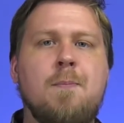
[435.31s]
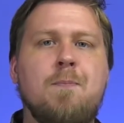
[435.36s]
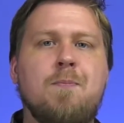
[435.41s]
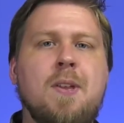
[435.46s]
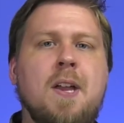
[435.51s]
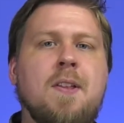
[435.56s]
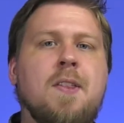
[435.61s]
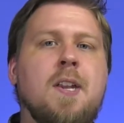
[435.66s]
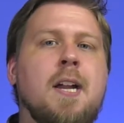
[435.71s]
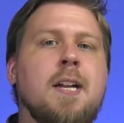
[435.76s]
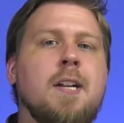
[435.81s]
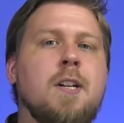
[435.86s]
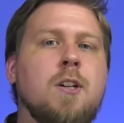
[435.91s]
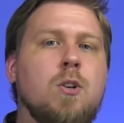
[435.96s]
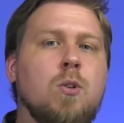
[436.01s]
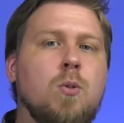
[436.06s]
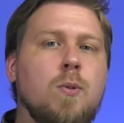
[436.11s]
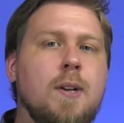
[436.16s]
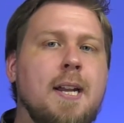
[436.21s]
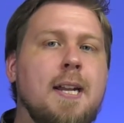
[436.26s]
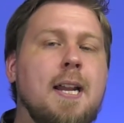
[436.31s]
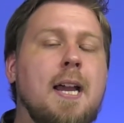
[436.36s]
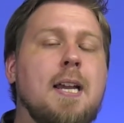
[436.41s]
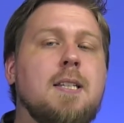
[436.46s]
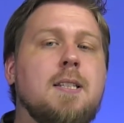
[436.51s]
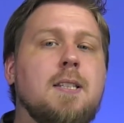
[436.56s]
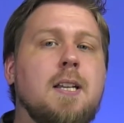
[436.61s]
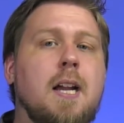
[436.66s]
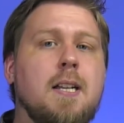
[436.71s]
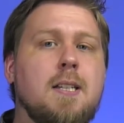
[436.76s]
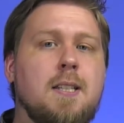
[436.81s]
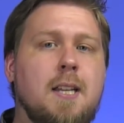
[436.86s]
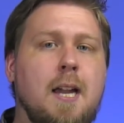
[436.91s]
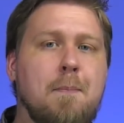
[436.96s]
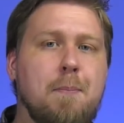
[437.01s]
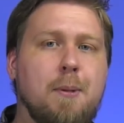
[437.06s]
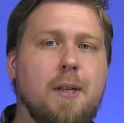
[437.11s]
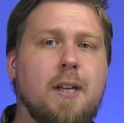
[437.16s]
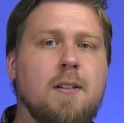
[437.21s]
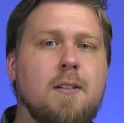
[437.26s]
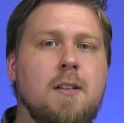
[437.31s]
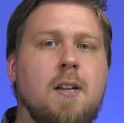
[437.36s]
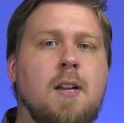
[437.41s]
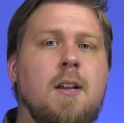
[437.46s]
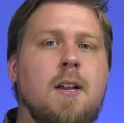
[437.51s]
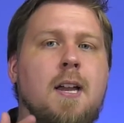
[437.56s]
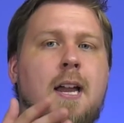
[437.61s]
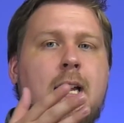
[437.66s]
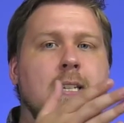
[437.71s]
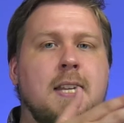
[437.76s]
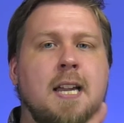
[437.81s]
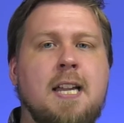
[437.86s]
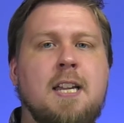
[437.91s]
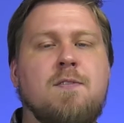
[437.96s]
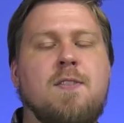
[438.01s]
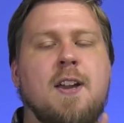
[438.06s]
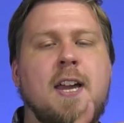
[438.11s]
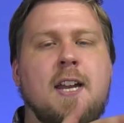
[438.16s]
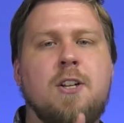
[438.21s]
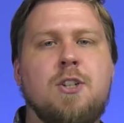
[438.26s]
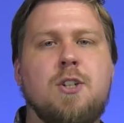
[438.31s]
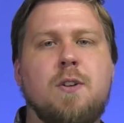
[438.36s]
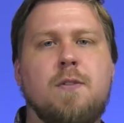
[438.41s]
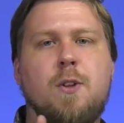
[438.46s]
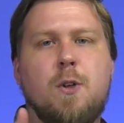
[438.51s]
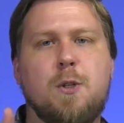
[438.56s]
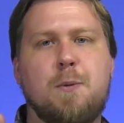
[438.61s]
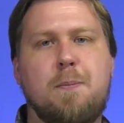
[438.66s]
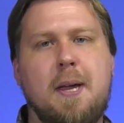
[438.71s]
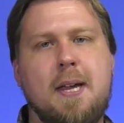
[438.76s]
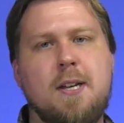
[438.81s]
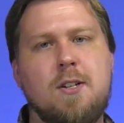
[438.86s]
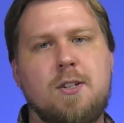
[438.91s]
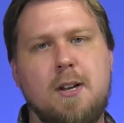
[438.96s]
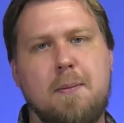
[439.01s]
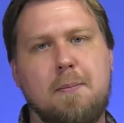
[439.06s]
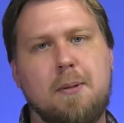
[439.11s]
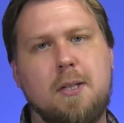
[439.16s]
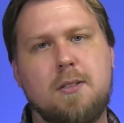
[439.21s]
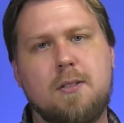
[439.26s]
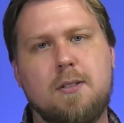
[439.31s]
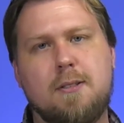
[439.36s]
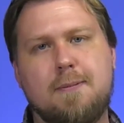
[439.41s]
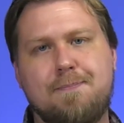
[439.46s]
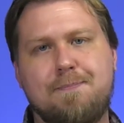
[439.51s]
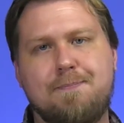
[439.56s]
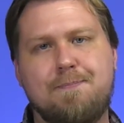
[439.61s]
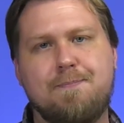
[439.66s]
and then I can create a site template and take advantage of those page templates.